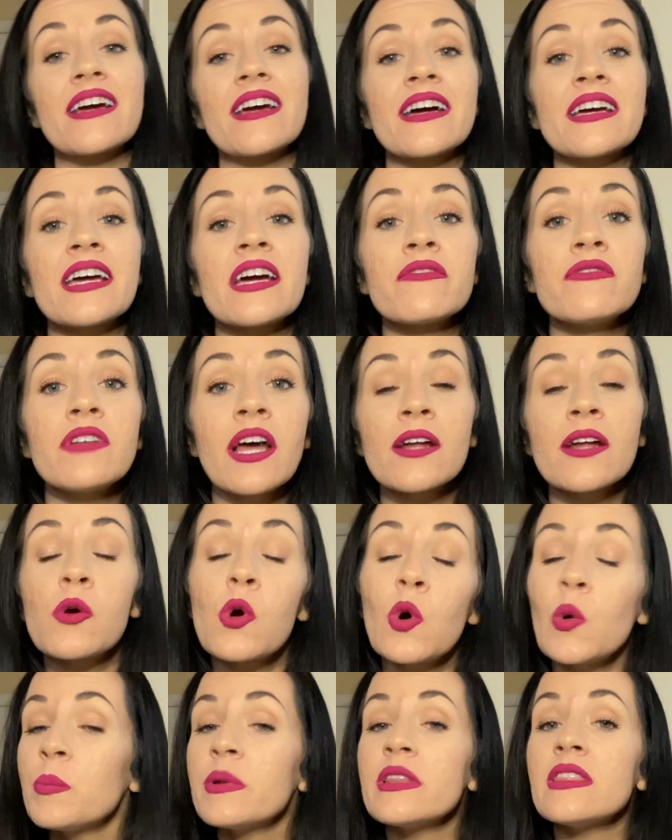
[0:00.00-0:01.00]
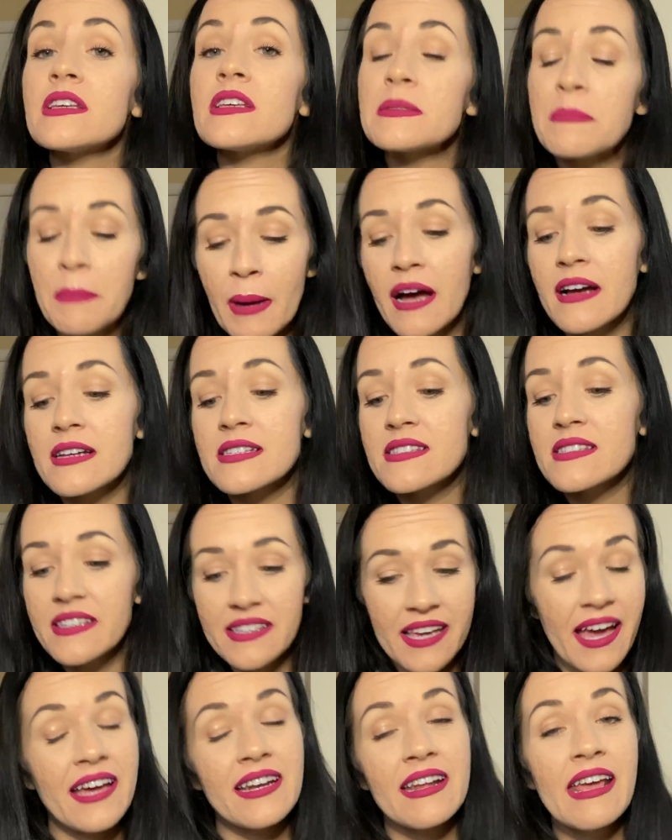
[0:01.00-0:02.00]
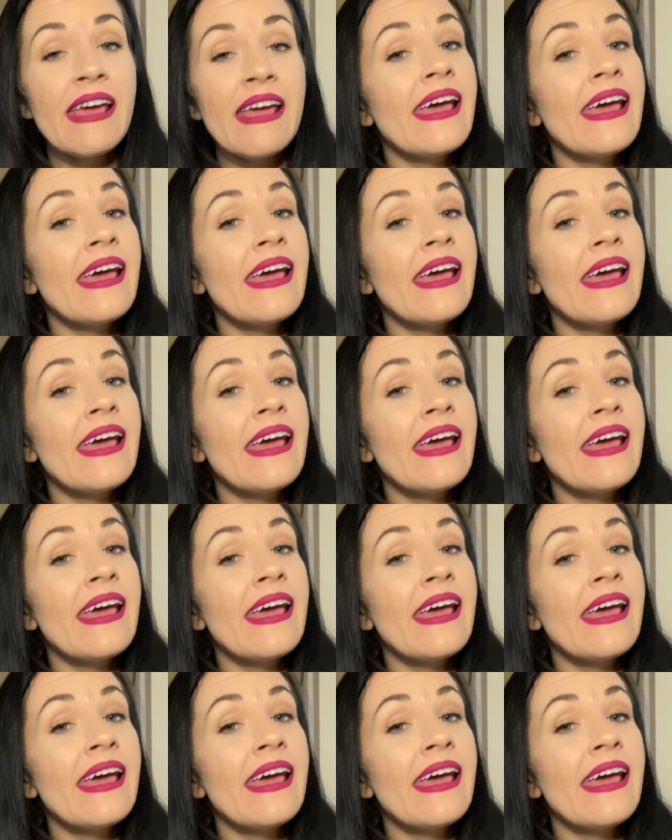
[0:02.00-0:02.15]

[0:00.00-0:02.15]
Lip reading: I have not opened this box yet.